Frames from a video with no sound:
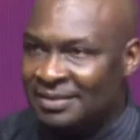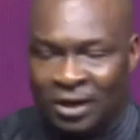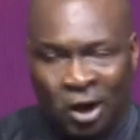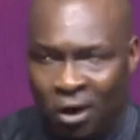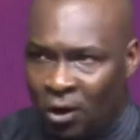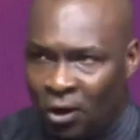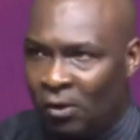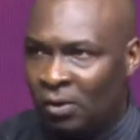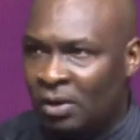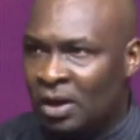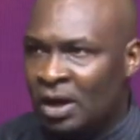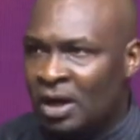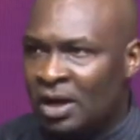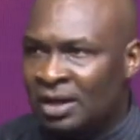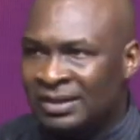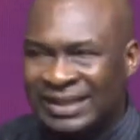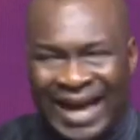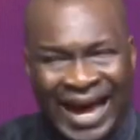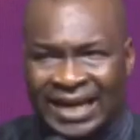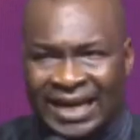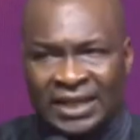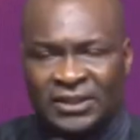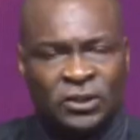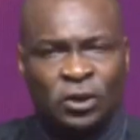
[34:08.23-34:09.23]
No,
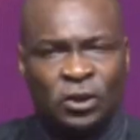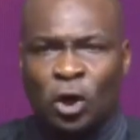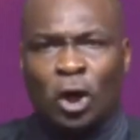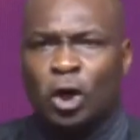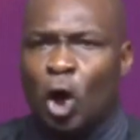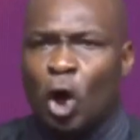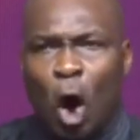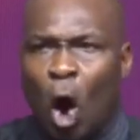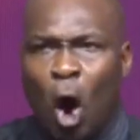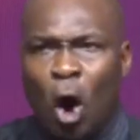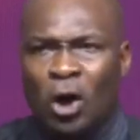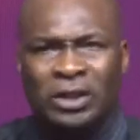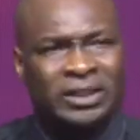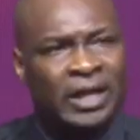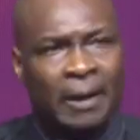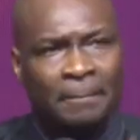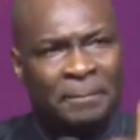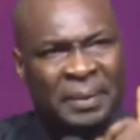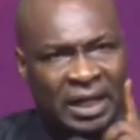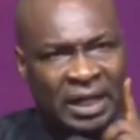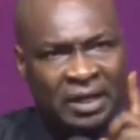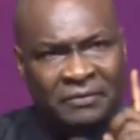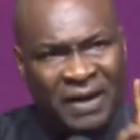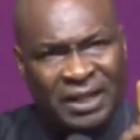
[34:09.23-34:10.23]
that is not all the
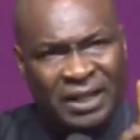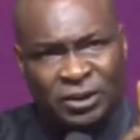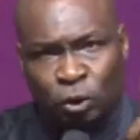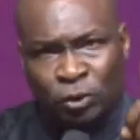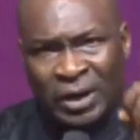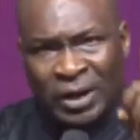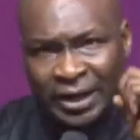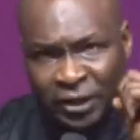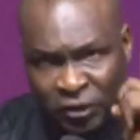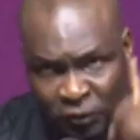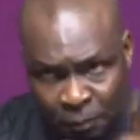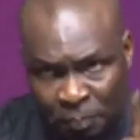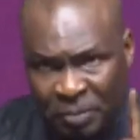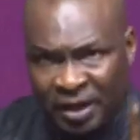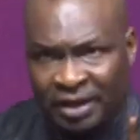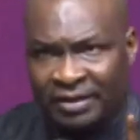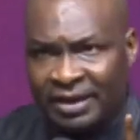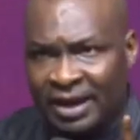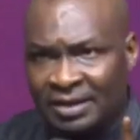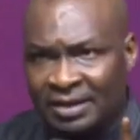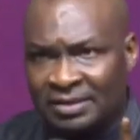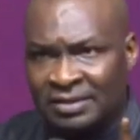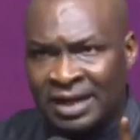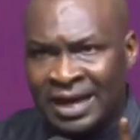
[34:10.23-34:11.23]
believer should
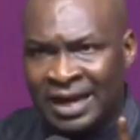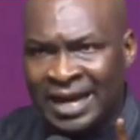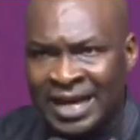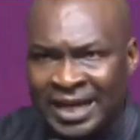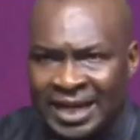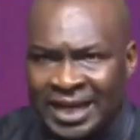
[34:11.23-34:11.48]
experience.